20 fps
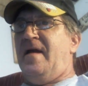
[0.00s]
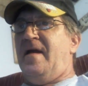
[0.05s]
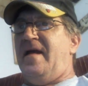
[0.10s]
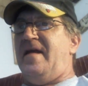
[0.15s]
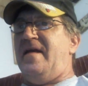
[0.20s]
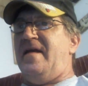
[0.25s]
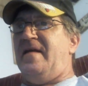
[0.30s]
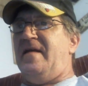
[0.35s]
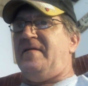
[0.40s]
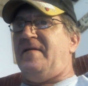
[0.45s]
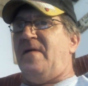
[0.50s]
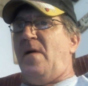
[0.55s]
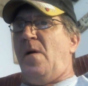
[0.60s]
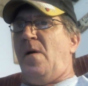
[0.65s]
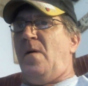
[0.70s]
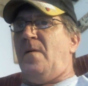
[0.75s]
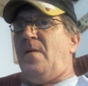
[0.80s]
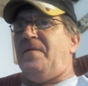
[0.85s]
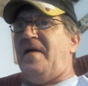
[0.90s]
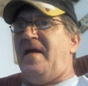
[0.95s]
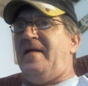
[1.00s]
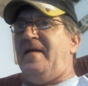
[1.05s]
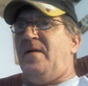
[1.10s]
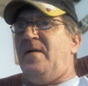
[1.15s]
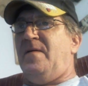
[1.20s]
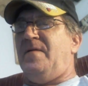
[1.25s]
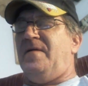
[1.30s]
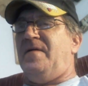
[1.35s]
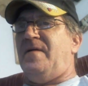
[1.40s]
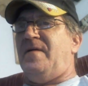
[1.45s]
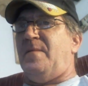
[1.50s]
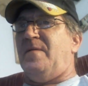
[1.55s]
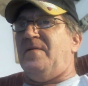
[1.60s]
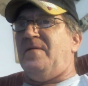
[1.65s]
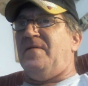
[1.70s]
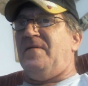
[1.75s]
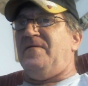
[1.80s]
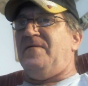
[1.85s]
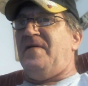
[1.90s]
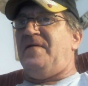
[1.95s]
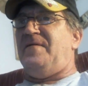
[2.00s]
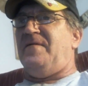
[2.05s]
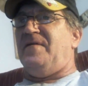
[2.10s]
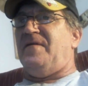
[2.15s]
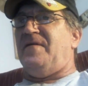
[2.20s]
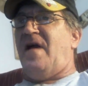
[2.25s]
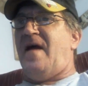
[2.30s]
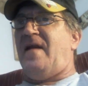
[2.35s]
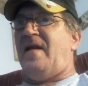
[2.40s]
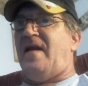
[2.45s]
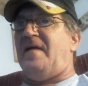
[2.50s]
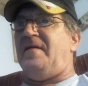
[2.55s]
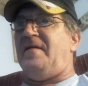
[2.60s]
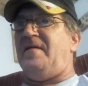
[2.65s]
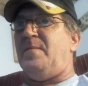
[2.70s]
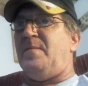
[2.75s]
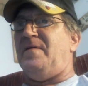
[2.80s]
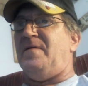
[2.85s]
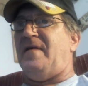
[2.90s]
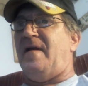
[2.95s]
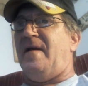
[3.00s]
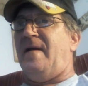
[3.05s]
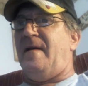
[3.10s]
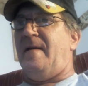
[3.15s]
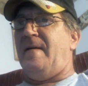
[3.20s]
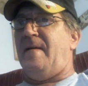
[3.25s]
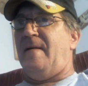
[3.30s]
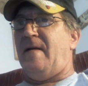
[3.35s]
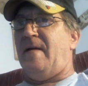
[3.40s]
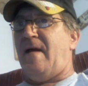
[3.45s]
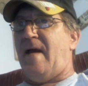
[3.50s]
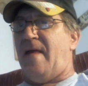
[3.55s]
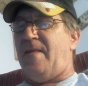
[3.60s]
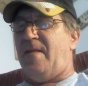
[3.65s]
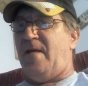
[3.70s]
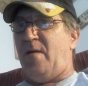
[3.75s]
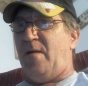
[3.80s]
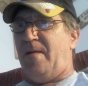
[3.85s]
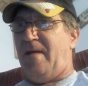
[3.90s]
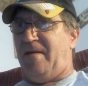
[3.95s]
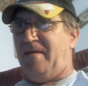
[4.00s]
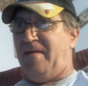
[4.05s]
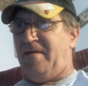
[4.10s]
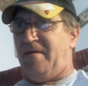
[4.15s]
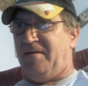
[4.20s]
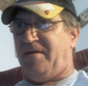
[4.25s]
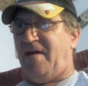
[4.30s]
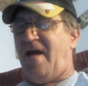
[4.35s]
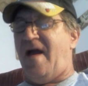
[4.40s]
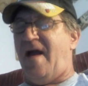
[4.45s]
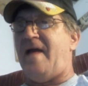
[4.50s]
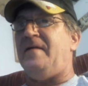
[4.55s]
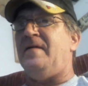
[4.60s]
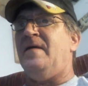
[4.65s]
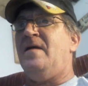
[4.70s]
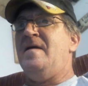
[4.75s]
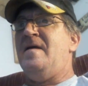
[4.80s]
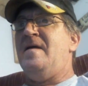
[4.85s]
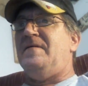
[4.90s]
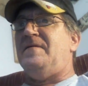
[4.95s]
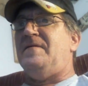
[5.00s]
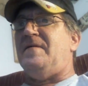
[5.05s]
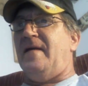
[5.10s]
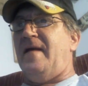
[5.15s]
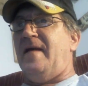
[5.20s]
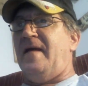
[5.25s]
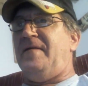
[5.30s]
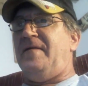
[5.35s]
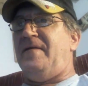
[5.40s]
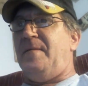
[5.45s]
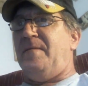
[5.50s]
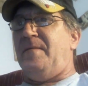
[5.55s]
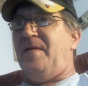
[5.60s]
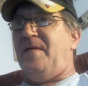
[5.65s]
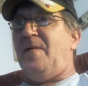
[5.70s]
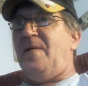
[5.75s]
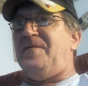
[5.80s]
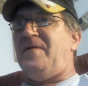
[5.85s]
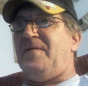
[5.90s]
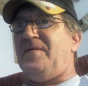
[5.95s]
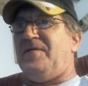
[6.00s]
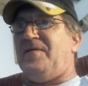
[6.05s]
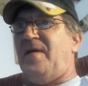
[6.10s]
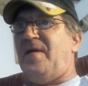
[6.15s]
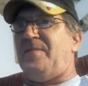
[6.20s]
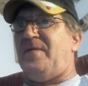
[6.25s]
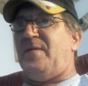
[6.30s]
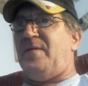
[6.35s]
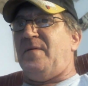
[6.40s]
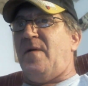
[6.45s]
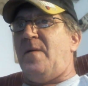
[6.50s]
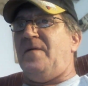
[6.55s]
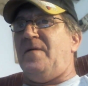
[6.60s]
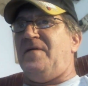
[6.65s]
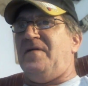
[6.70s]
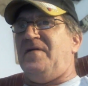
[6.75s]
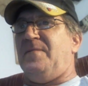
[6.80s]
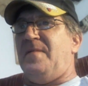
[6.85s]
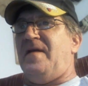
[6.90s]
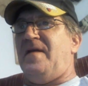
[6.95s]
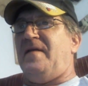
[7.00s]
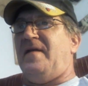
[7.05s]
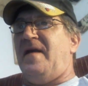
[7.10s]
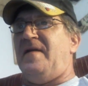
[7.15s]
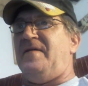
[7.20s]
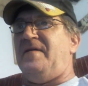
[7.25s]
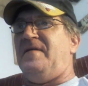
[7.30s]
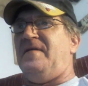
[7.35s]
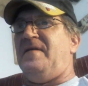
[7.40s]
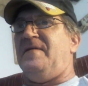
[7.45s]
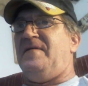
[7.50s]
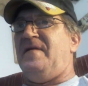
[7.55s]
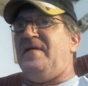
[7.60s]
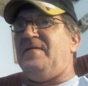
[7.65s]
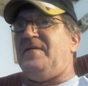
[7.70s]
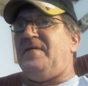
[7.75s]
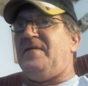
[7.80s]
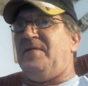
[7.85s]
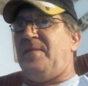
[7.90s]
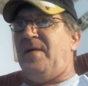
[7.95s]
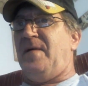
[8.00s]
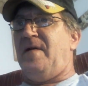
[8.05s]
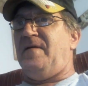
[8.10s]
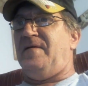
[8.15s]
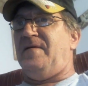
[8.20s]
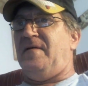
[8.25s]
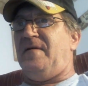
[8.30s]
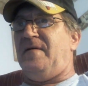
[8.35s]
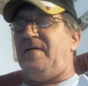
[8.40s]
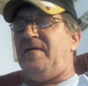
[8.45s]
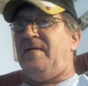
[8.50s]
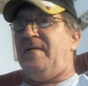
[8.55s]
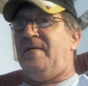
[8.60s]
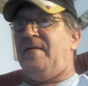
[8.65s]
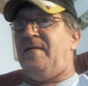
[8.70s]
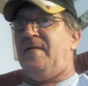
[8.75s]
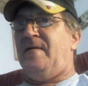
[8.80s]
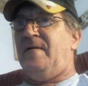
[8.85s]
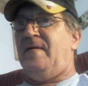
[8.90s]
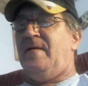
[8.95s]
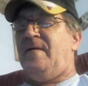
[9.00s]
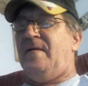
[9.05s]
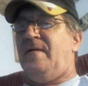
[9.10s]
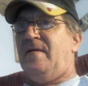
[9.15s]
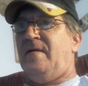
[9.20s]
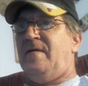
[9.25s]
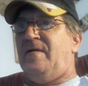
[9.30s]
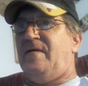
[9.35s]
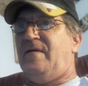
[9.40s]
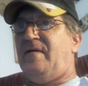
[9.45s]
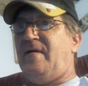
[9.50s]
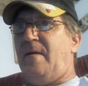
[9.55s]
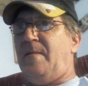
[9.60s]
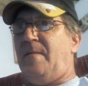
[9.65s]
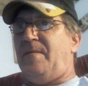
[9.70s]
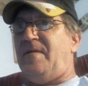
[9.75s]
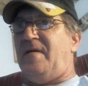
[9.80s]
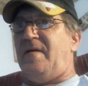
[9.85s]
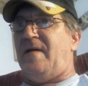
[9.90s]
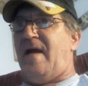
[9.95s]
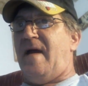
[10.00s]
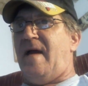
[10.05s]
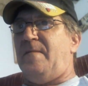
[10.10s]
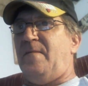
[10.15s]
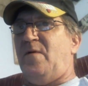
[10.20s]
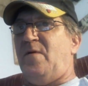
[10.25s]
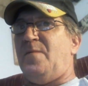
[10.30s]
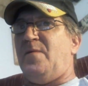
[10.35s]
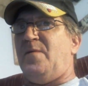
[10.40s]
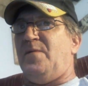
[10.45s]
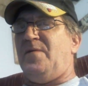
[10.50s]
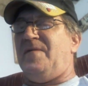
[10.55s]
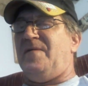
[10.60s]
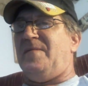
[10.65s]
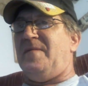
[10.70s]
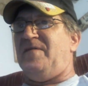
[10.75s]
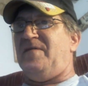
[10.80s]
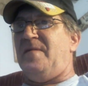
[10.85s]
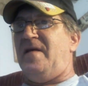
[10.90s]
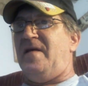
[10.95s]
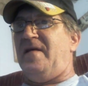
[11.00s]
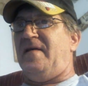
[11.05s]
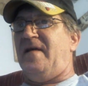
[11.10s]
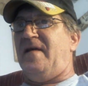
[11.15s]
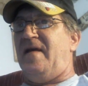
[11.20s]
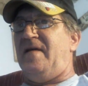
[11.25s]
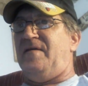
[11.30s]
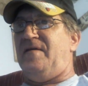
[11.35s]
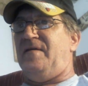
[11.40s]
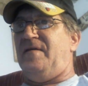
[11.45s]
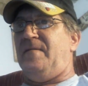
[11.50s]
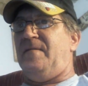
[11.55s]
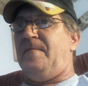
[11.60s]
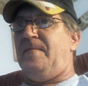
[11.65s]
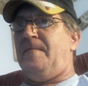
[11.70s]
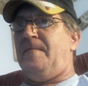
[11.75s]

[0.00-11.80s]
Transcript: He had called the 800 number, the Veterans Hotline number, designed to let them know if there was something wrong with his medication, if he was experiencing something abnormal with his medication.